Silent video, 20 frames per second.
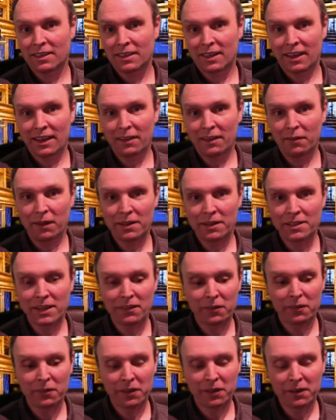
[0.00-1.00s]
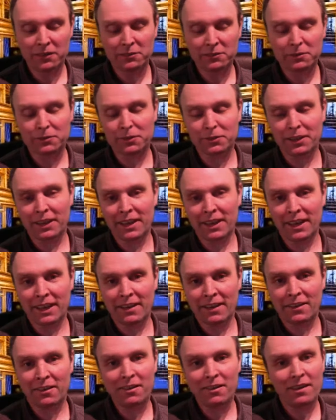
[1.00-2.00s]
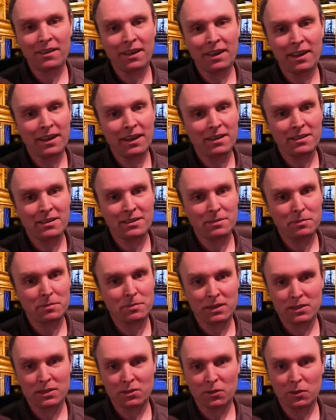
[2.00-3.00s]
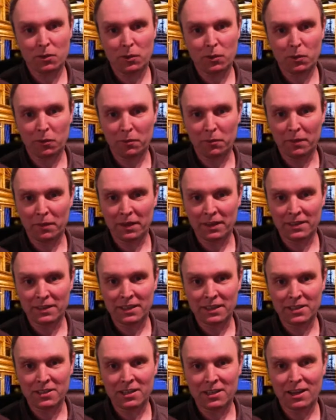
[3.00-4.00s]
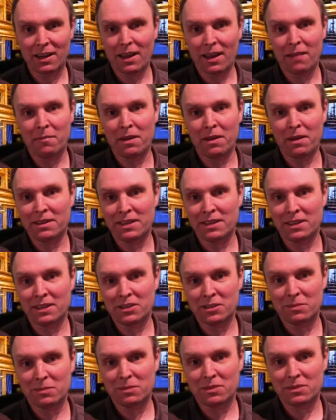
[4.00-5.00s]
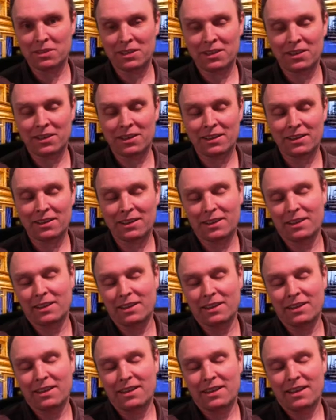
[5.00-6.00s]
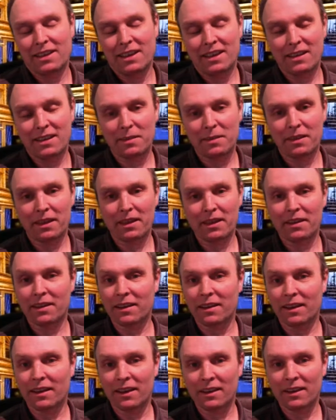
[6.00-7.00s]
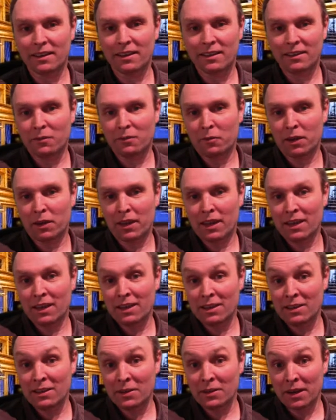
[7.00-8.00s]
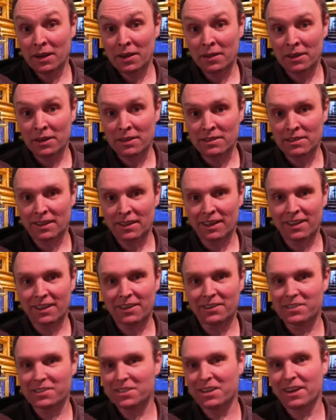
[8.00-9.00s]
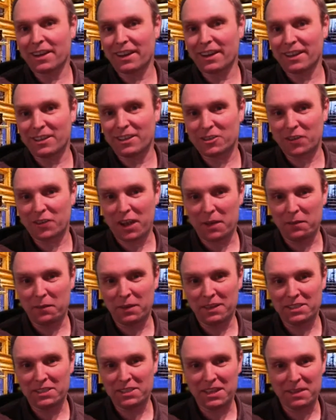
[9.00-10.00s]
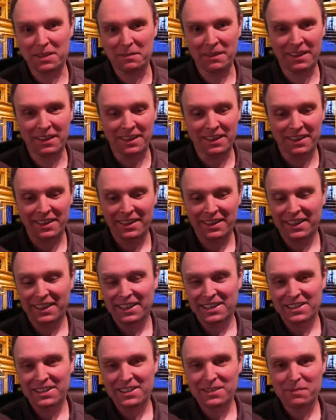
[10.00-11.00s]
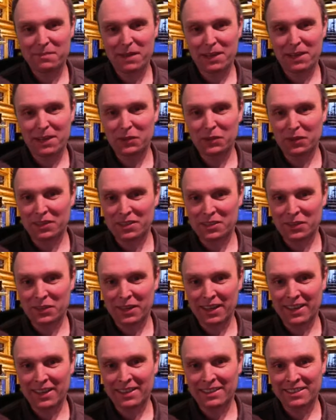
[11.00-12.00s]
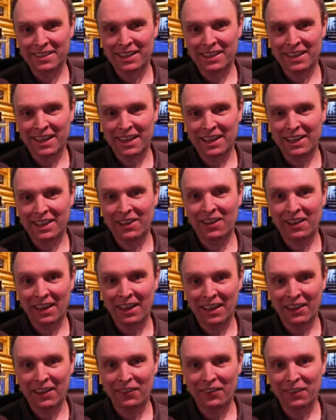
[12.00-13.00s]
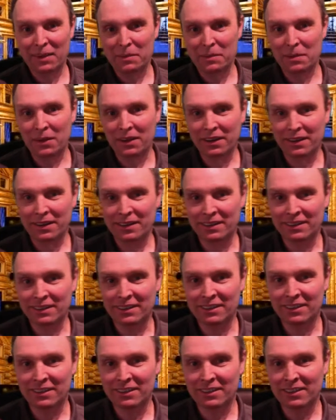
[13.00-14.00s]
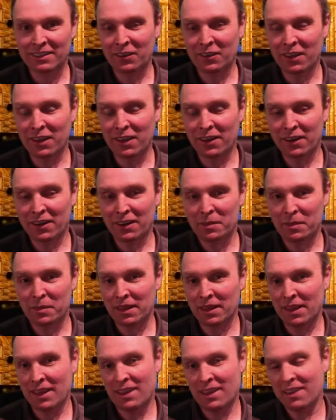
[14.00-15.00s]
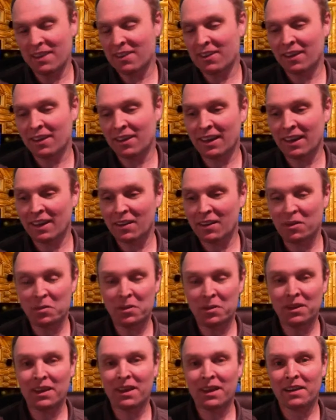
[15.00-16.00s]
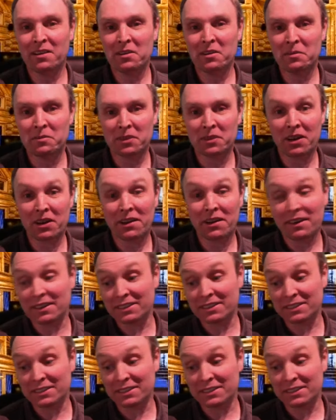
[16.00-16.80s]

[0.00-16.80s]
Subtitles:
I'd watch everyone else freaking out and I'd just be in total meditation. I'd have meditation music on and I'd be like, what can you do anyways? Like, you're stuck in a traffic jam. Like, just might as well enjoy it instead of getting all angry about it and know that you're going to be late. You're going to get home when you get home regardless.